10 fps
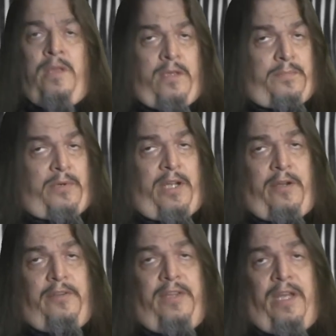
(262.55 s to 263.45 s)
And
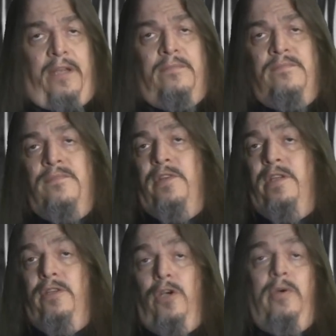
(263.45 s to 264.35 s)
prior to that,
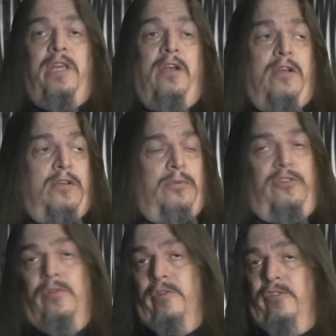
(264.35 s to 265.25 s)
the Noah character
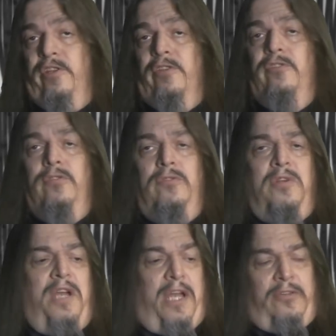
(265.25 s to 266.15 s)
was known as
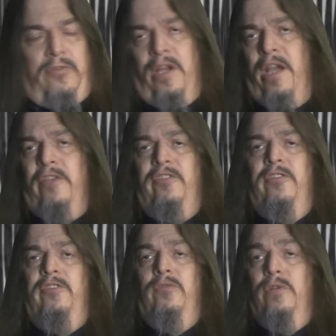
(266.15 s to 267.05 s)
Ziusudra,
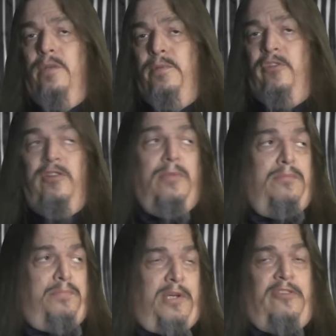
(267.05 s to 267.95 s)
Atrahasis, Utnapishtim,
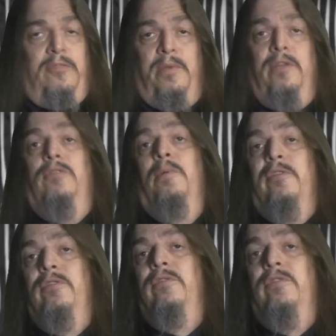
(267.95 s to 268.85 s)
and possibly
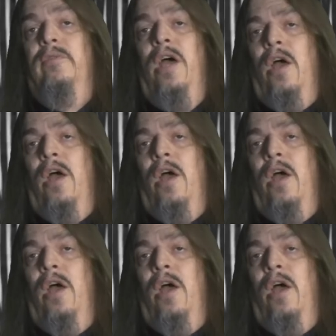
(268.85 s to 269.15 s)
Ubartutu,